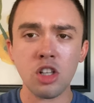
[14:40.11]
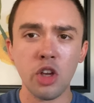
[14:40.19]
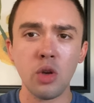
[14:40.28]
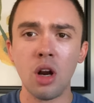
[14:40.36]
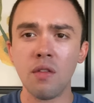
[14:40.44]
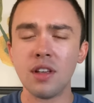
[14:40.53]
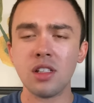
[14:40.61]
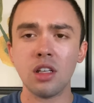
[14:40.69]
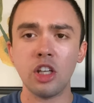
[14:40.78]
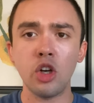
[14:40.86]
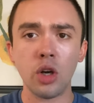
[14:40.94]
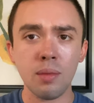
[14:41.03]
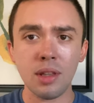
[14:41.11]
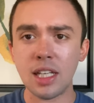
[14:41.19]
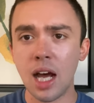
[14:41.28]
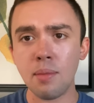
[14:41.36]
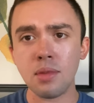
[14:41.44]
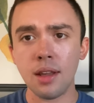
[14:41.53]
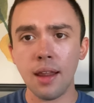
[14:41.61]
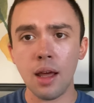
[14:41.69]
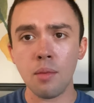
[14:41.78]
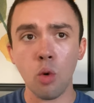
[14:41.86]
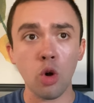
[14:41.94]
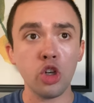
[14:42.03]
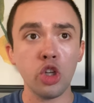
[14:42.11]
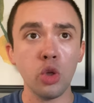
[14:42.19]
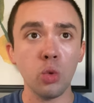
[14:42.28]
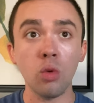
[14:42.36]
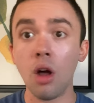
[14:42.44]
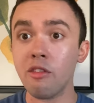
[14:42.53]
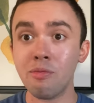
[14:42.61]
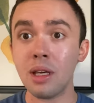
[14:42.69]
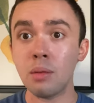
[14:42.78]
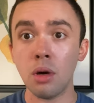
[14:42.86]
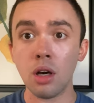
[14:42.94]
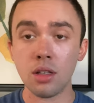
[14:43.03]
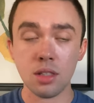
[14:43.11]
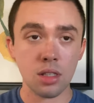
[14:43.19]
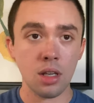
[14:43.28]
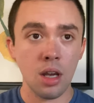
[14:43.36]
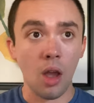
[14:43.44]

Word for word: Are you nervous to, you know, commit the time to them or do you love big books?